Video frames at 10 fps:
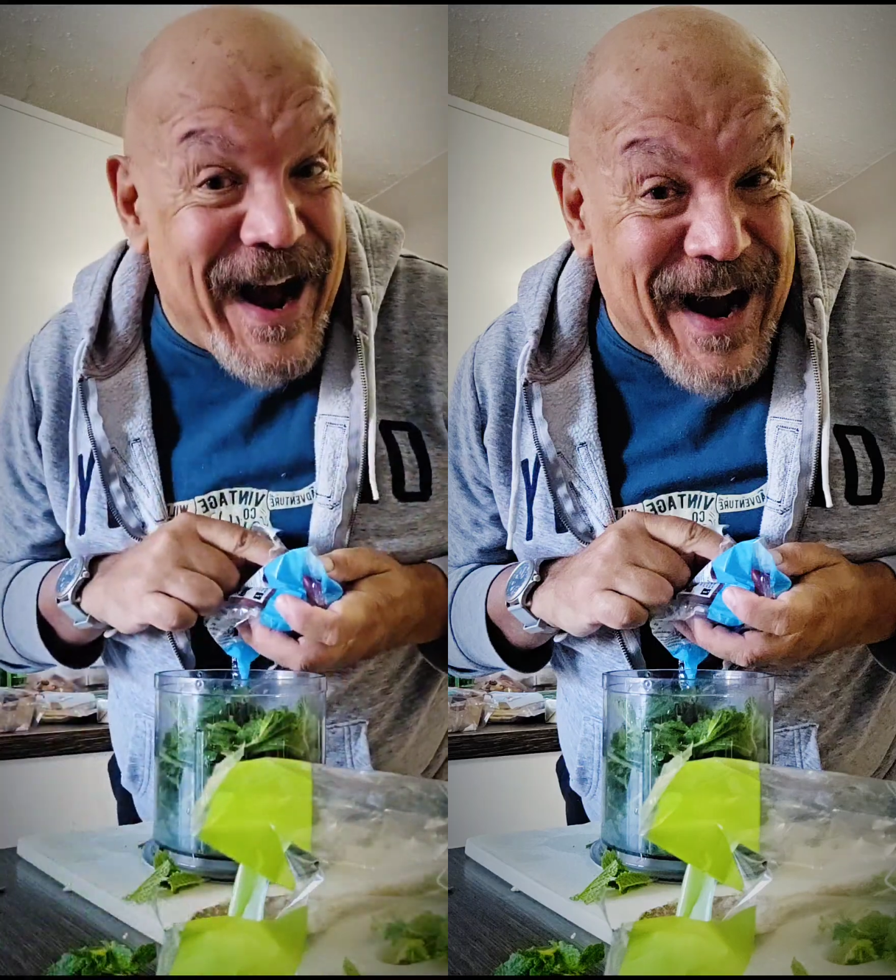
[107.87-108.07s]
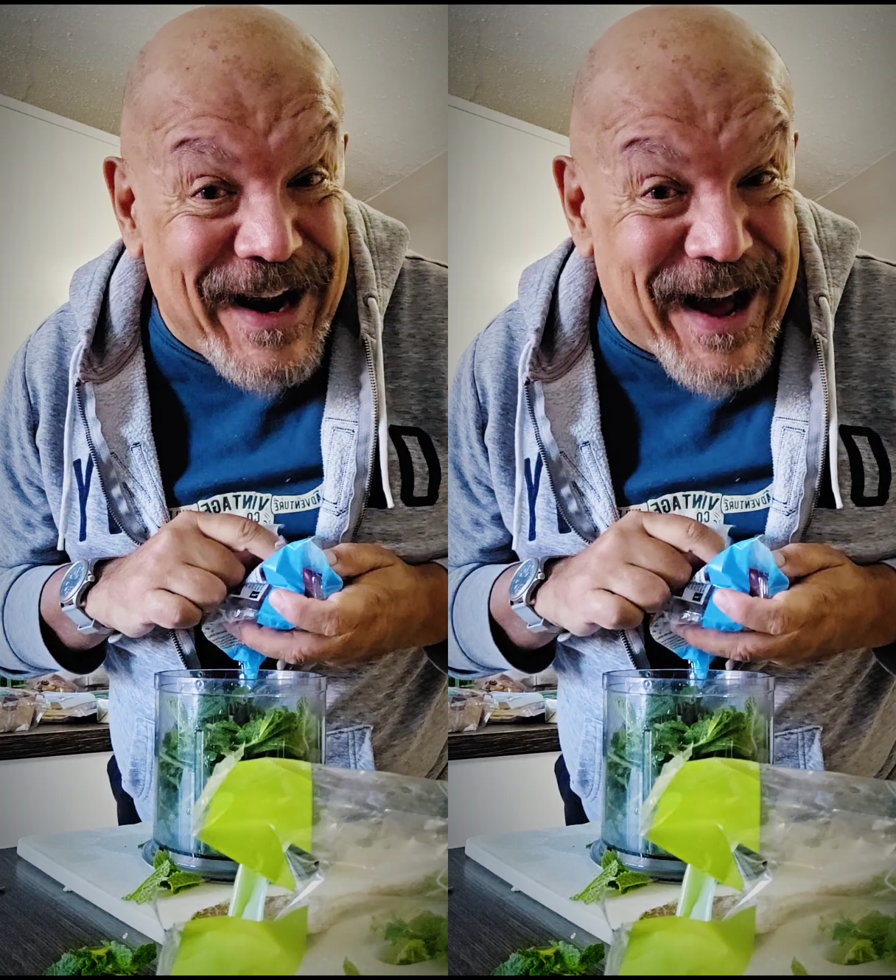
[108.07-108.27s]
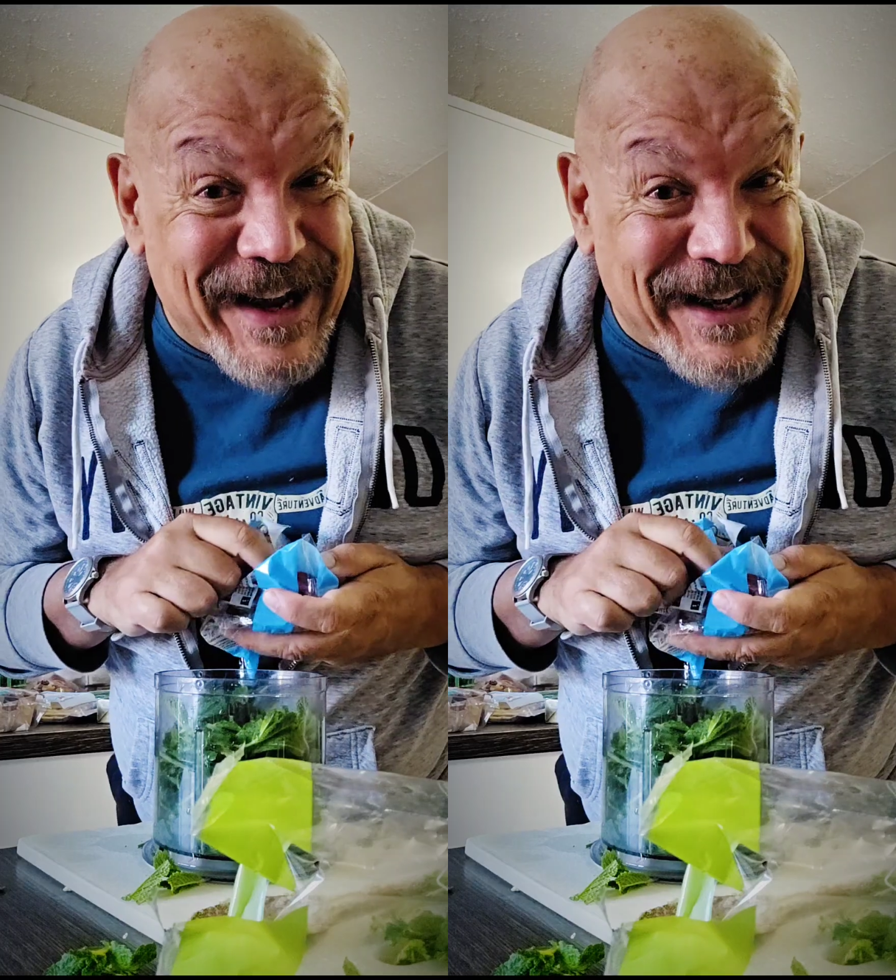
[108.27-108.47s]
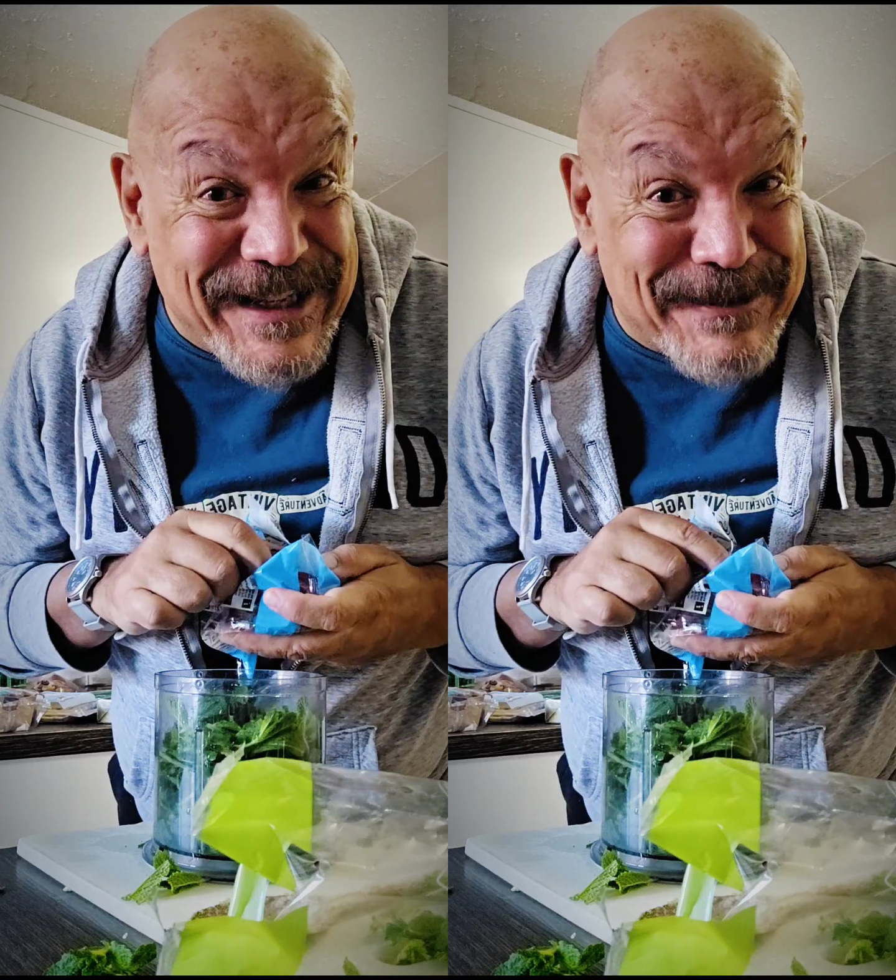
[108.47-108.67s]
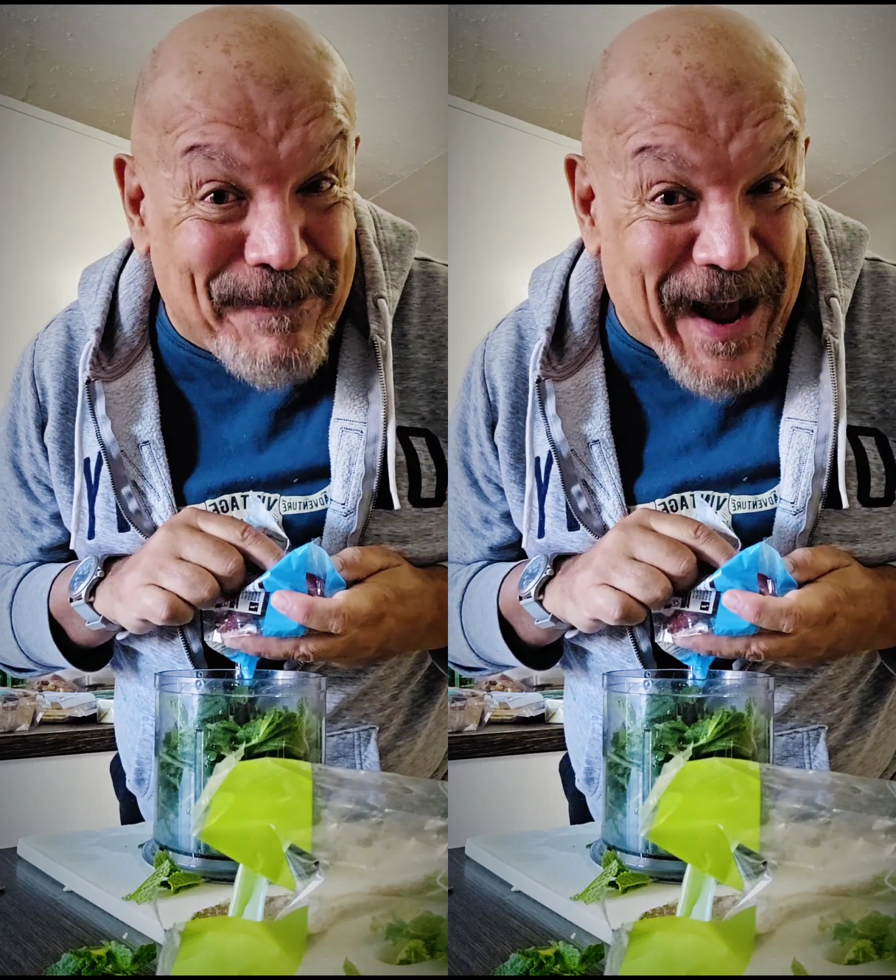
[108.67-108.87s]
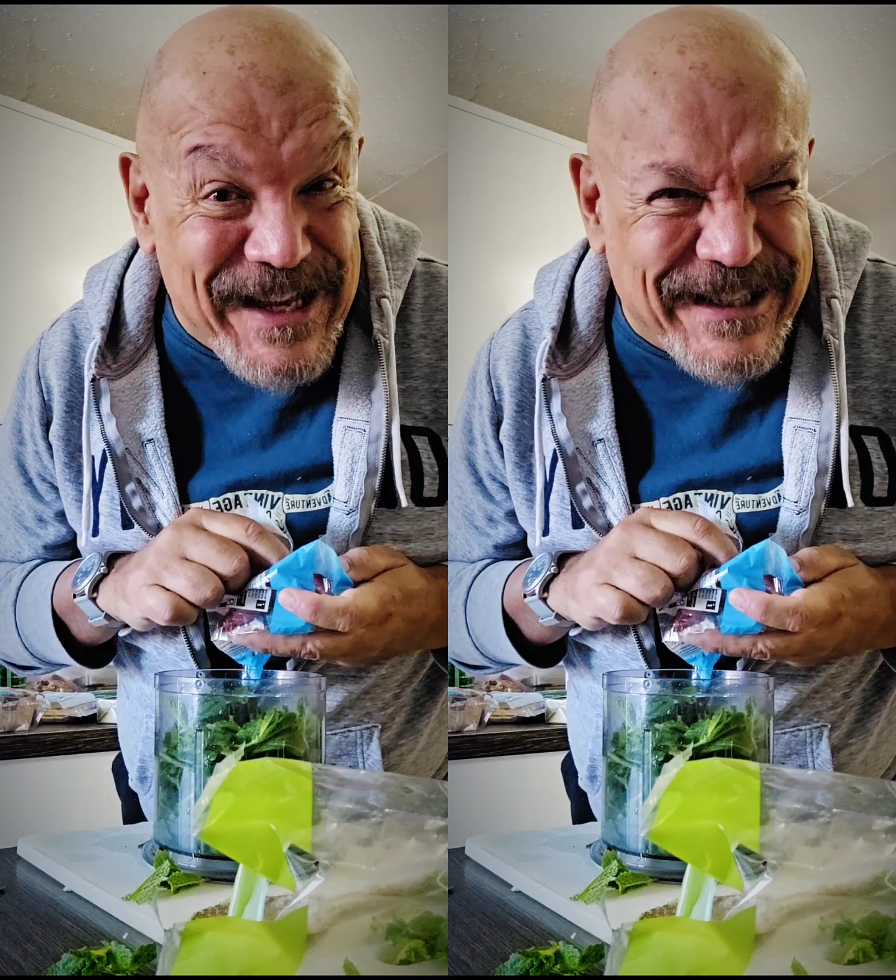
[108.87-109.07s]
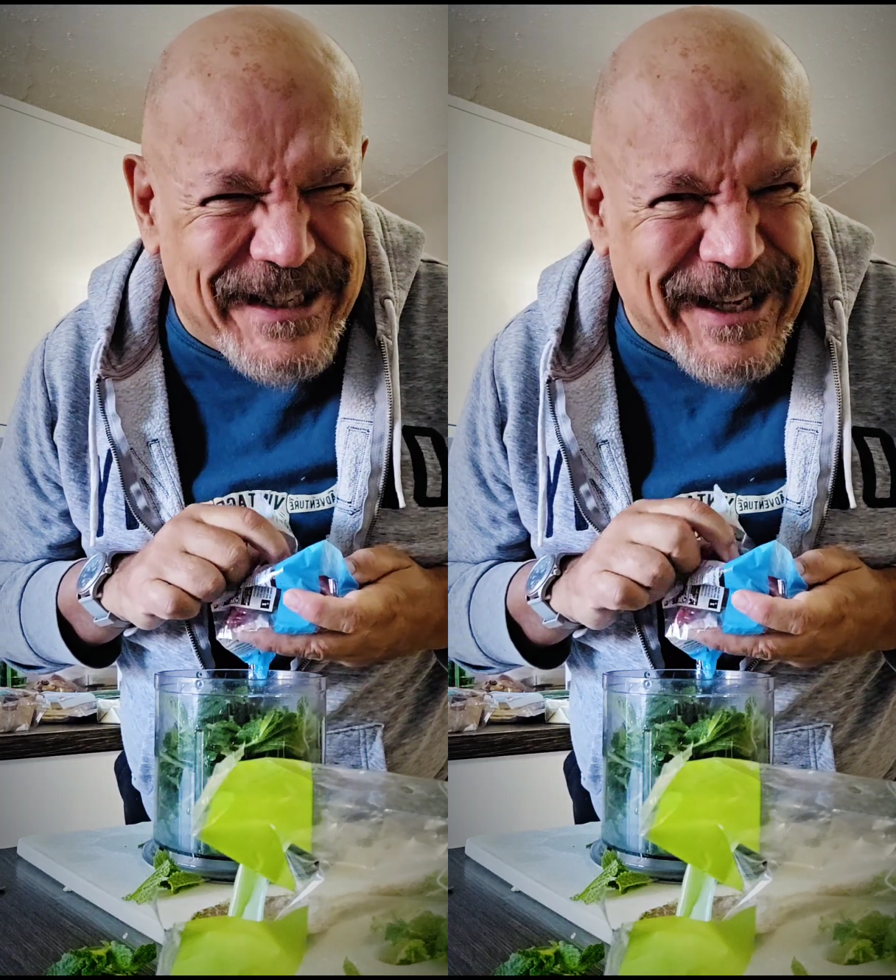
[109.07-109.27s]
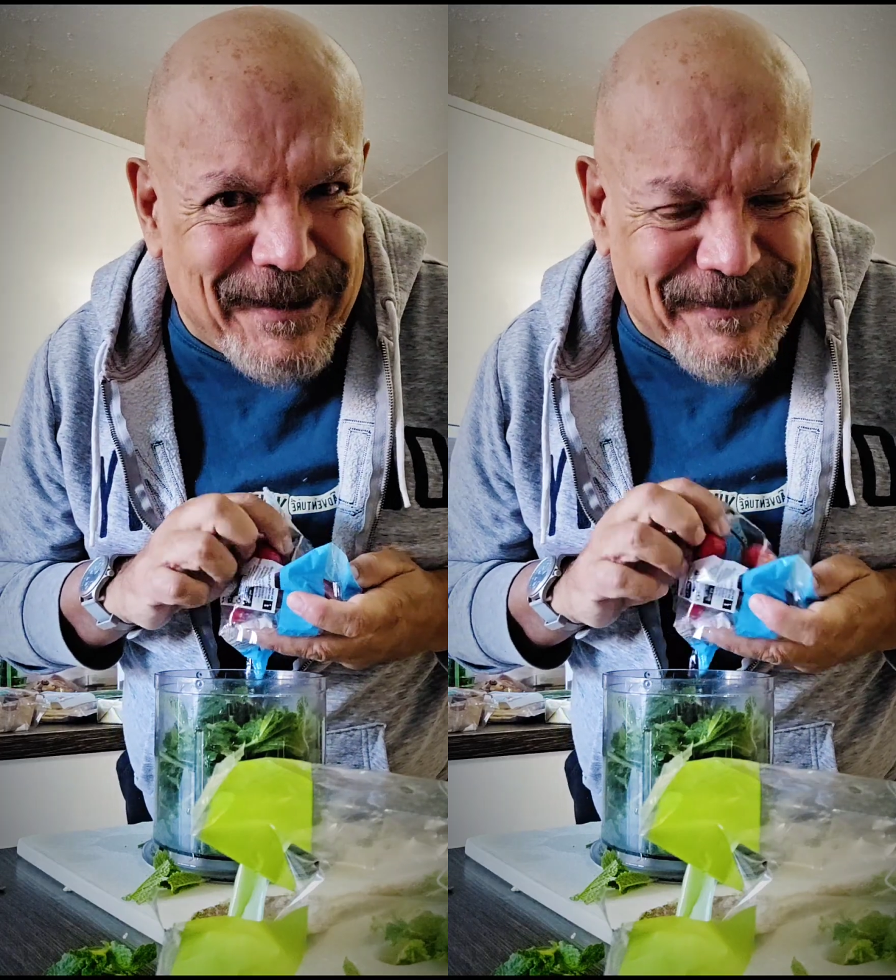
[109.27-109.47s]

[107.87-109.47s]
I like it spicy,